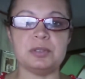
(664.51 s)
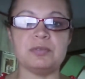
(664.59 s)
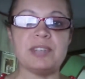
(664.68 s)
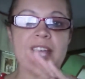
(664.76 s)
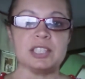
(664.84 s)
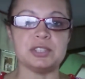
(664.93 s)

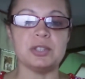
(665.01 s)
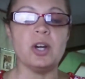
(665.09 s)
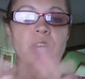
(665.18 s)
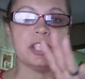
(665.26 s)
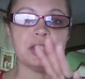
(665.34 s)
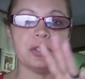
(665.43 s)
flattens your
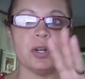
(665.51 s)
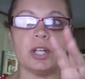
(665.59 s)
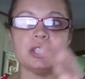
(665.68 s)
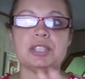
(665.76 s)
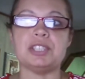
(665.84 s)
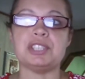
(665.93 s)
heart, and your
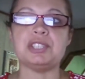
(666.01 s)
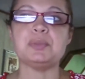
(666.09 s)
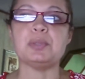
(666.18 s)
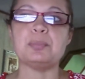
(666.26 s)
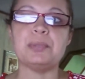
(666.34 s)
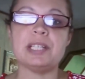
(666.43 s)
heart turns
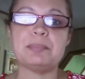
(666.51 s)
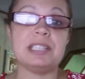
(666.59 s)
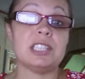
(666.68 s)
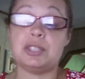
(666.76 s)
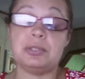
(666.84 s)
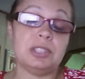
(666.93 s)
into a brick
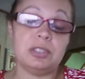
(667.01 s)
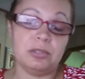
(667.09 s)
because